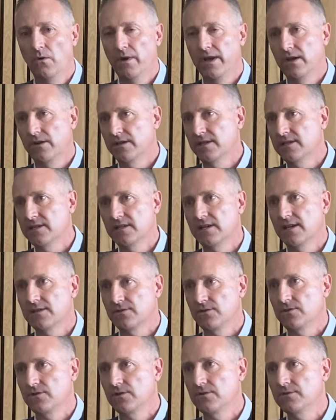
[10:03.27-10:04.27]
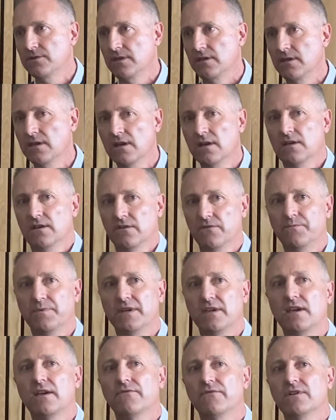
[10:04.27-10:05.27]
away on international duty have
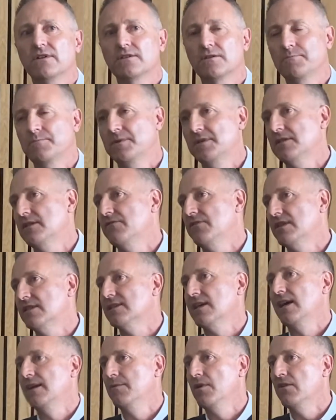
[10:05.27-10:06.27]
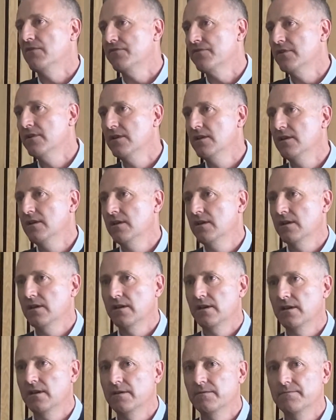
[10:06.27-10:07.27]
been given a specific time off.
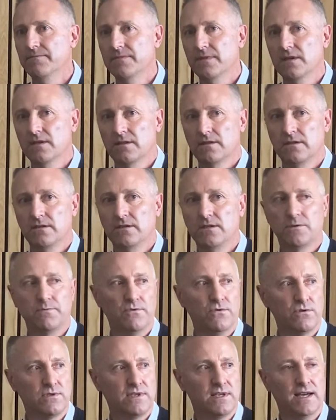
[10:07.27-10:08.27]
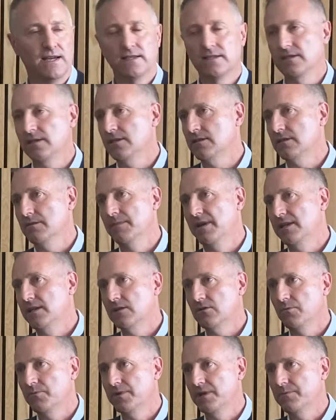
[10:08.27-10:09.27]
The sports scientists, the
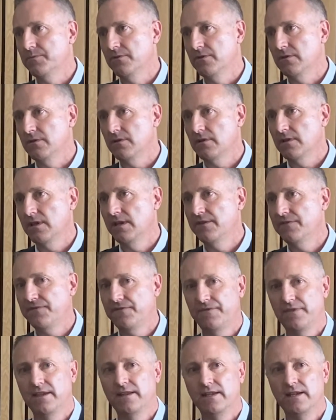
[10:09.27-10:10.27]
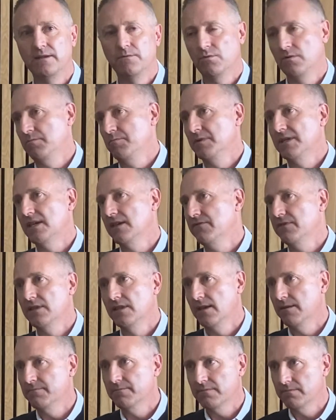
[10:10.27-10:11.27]
medical people, if they need, will be giving
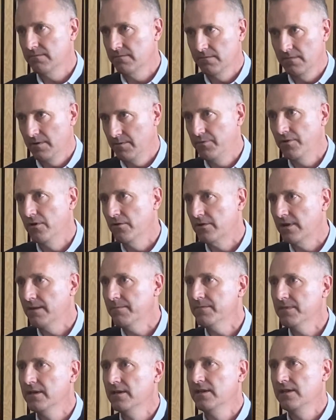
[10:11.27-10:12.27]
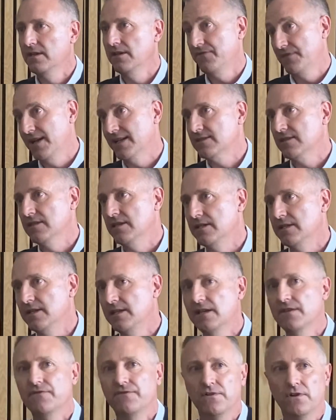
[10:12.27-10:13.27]
them a programme if that's
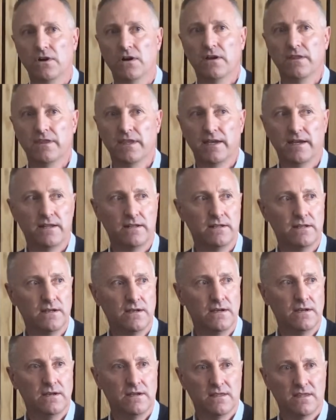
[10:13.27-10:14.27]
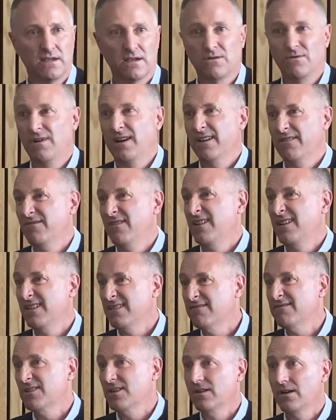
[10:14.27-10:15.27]
needed. If not, then they're quite
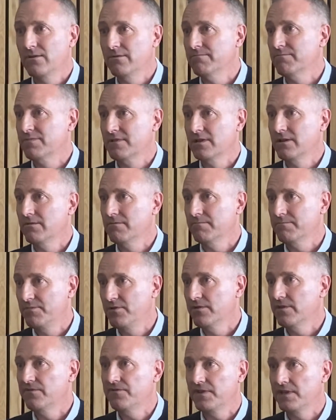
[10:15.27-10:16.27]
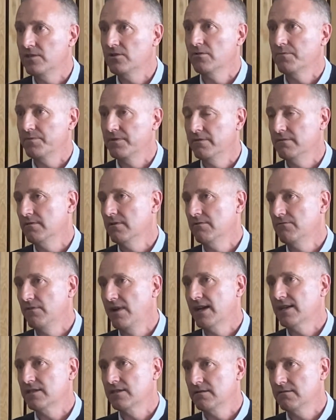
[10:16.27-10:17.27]
right to go and put the feet up and
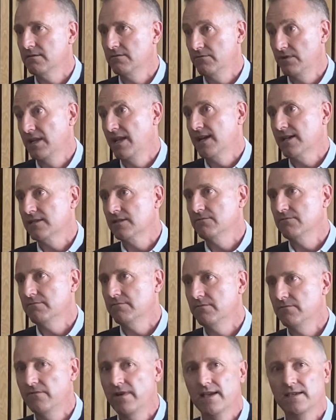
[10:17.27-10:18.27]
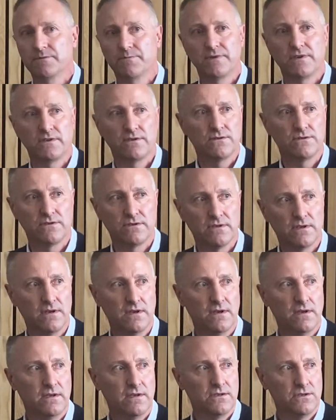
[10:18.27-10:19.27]
relax and rest, because
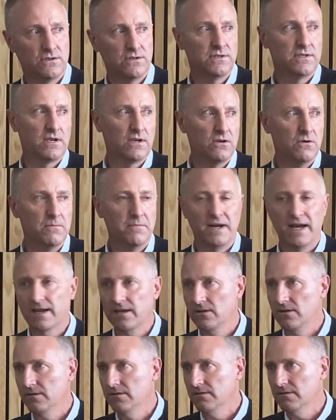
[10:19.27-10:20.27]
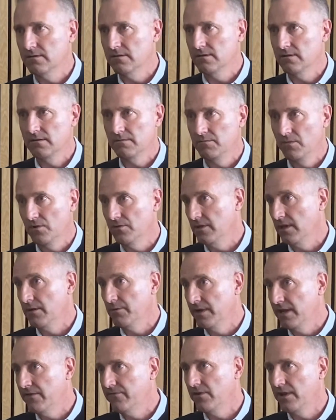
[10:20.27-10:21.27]
as soon as they come back on Monday,
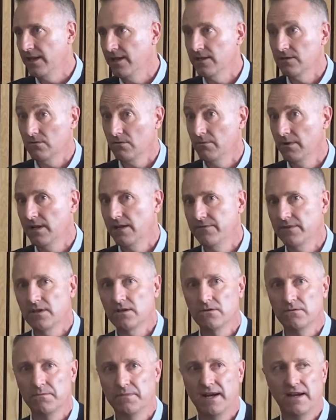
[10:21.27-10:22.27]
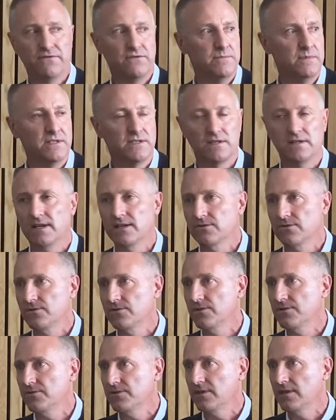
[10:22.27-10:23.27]
whenever it is, or whenever they come back from international
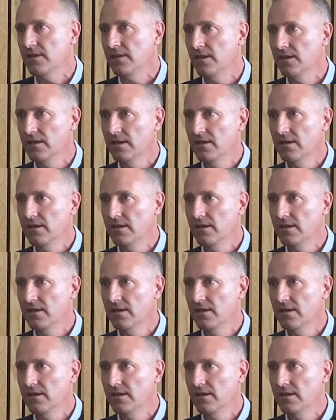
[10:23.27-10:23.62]
duty,